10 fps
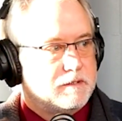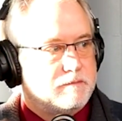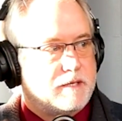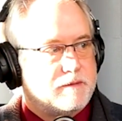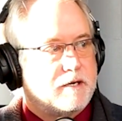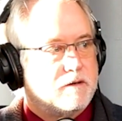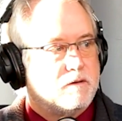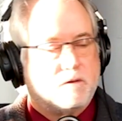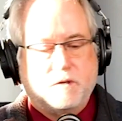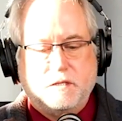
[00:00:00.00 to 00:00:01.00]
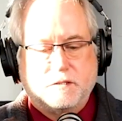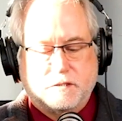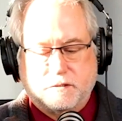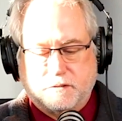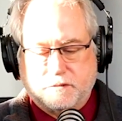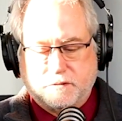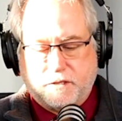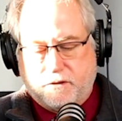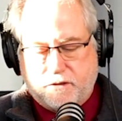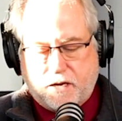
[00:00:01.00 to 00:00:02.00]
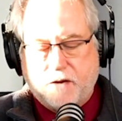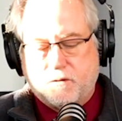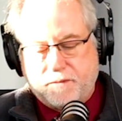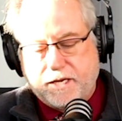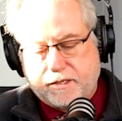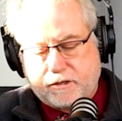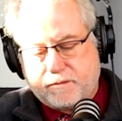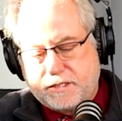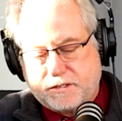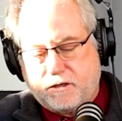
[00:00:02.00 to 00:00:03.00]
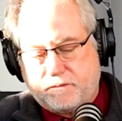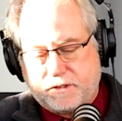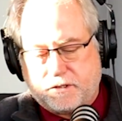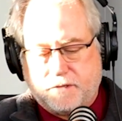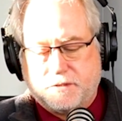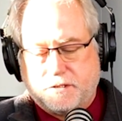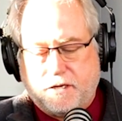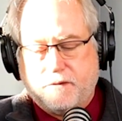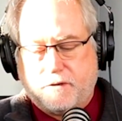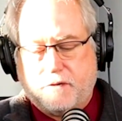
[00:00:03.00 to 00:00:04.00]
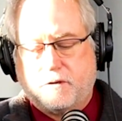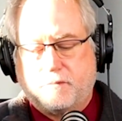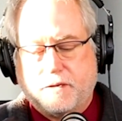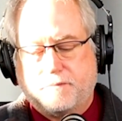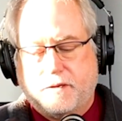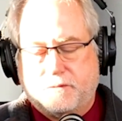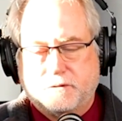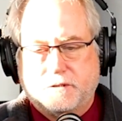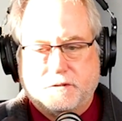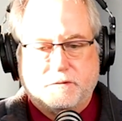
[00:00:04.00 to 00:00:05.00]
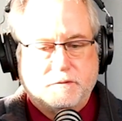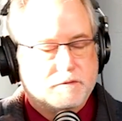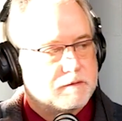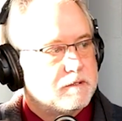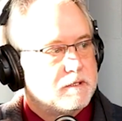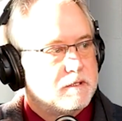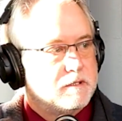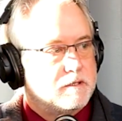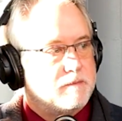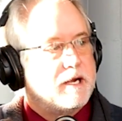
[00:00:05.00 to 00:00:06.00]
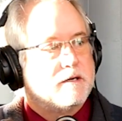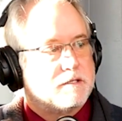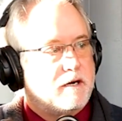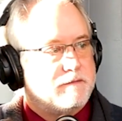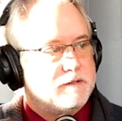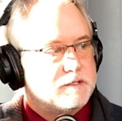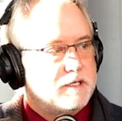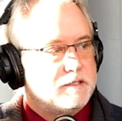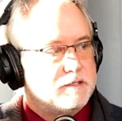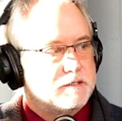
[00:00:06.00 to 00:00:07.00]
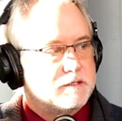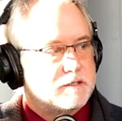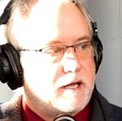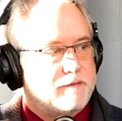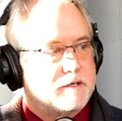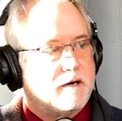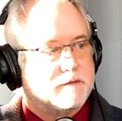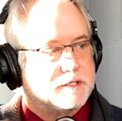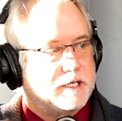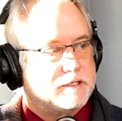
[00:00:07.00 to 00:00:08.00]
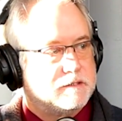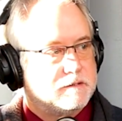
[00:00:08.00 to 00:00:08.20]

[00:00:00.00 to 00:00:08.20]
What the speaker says: My goal was, I will be out there myself, but there comes a time when I want to bring people to the mayor's office and just have a conversation.